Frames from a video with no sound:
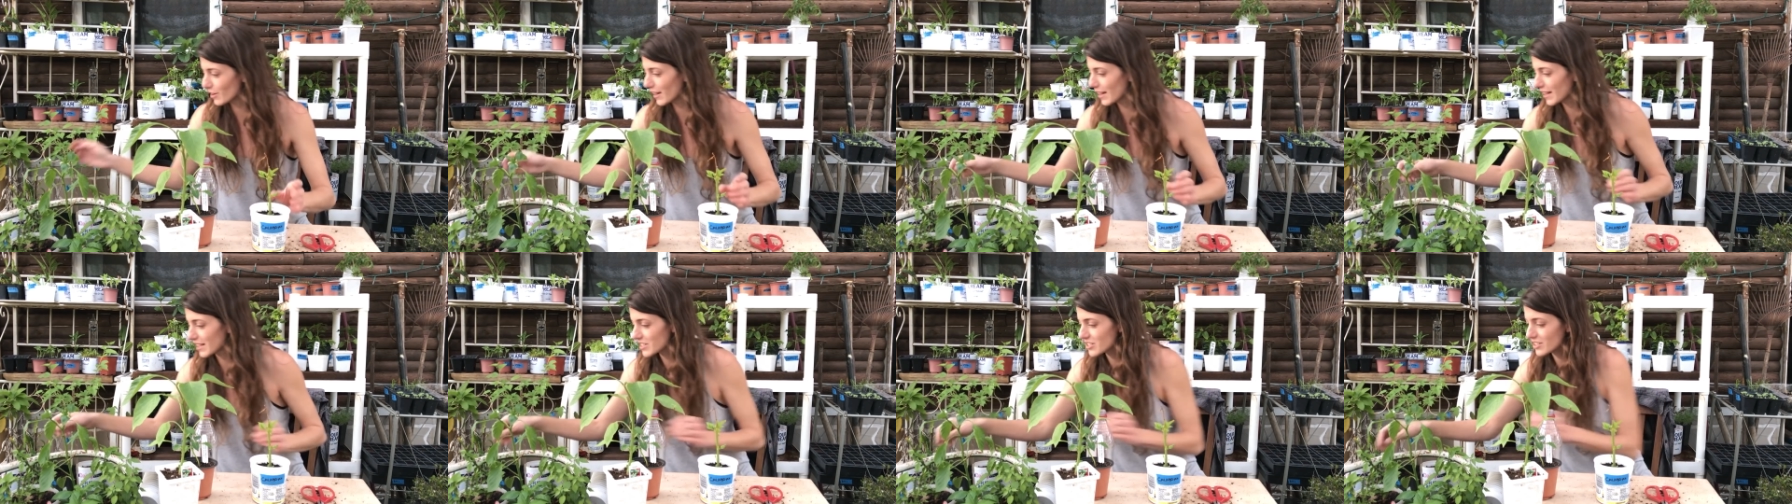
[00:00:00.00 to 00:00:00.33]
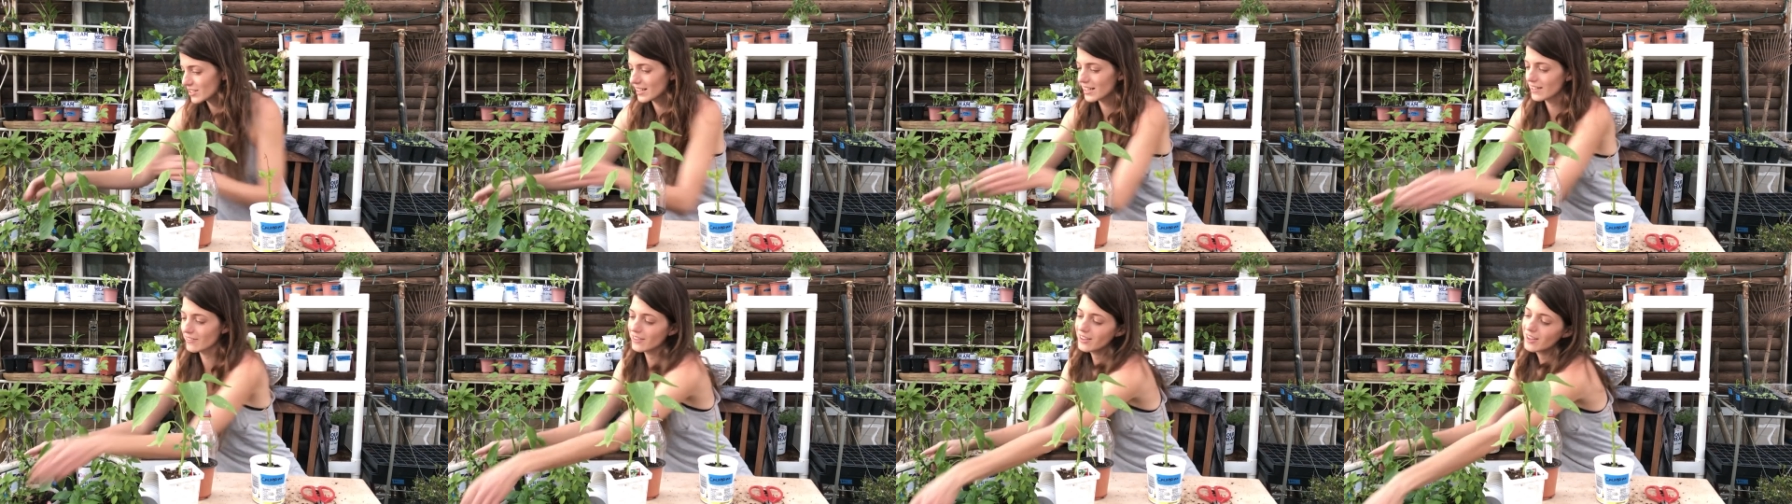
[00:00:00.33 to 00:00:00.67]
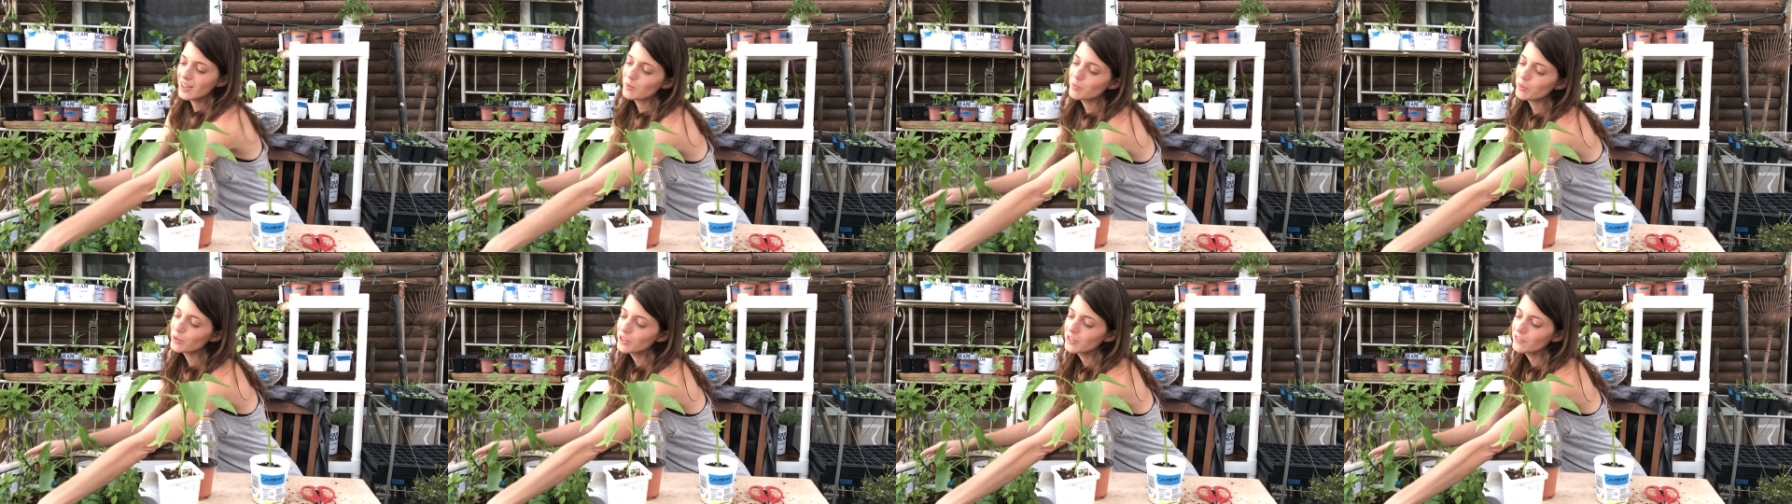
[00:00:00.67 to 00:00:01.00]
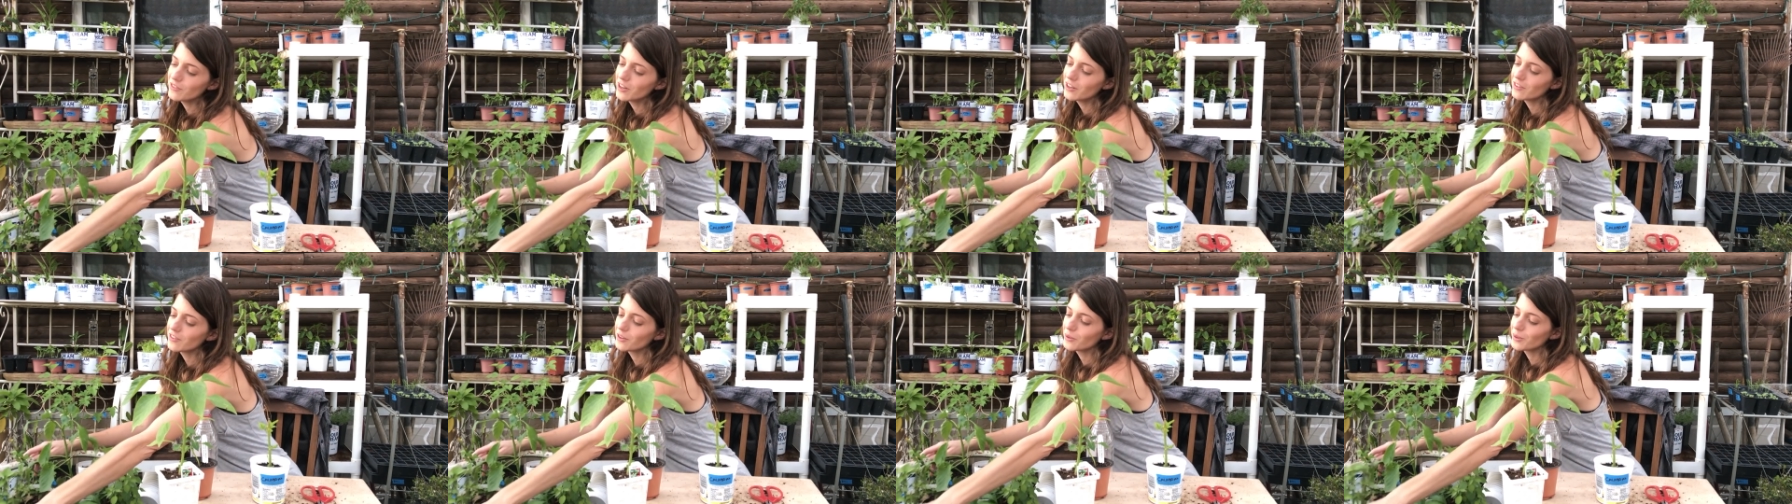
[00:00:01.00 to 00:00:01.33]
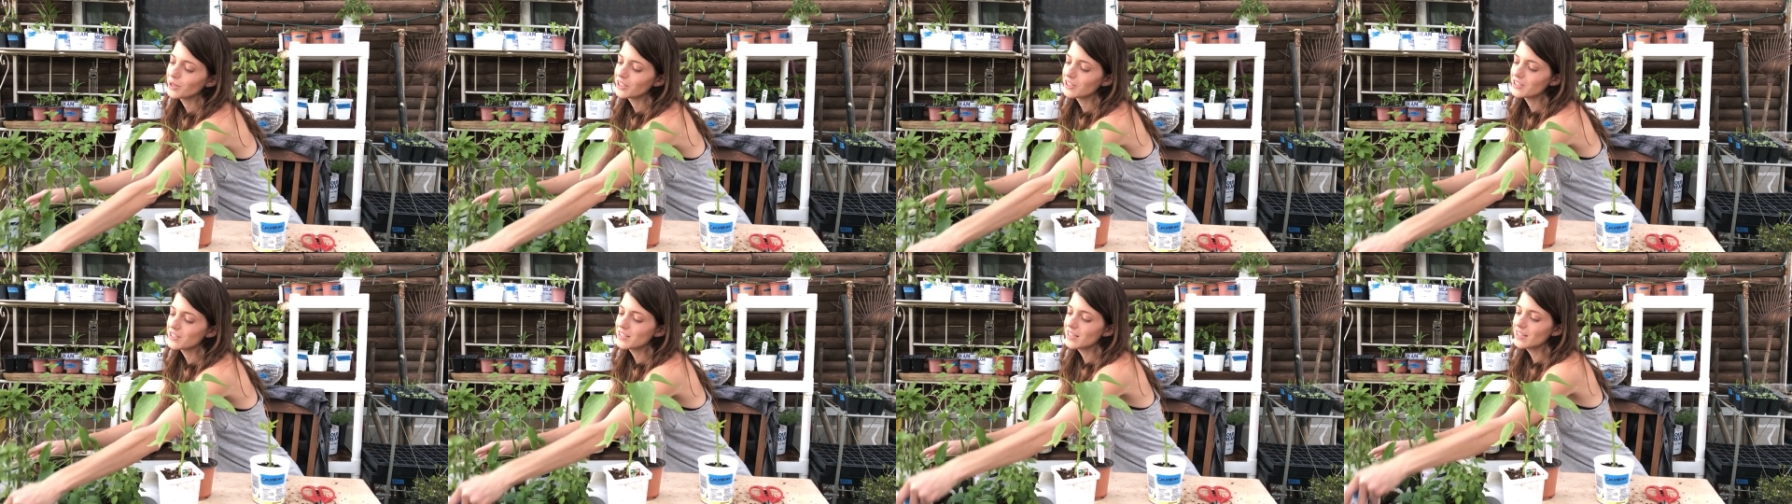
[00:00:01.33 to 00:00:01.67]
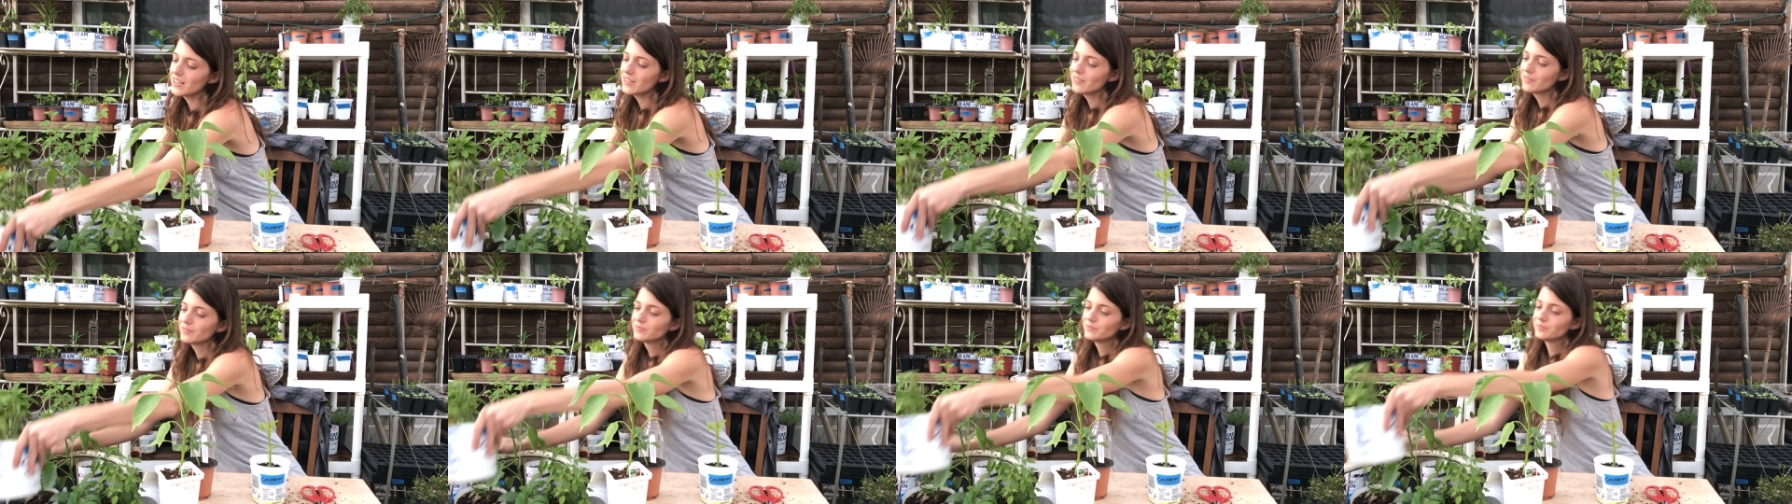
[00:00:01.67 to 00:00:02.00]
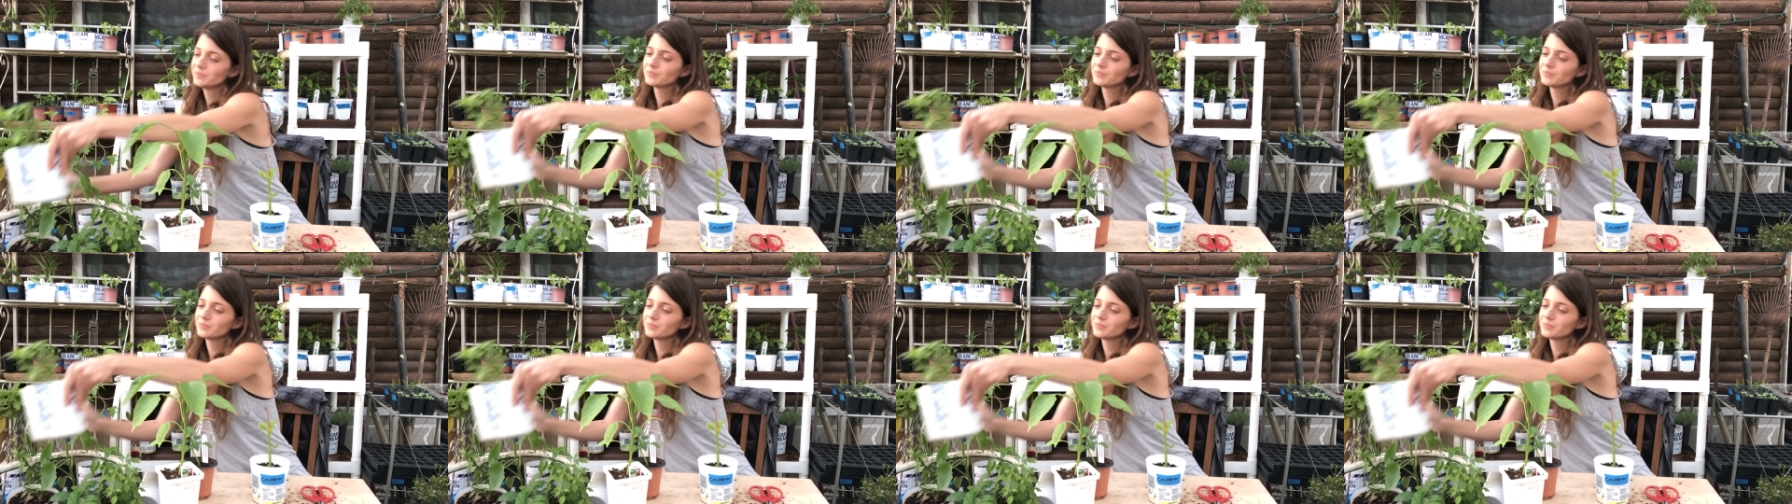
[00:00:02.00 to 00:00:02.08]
I actually have a couple of overwinters here.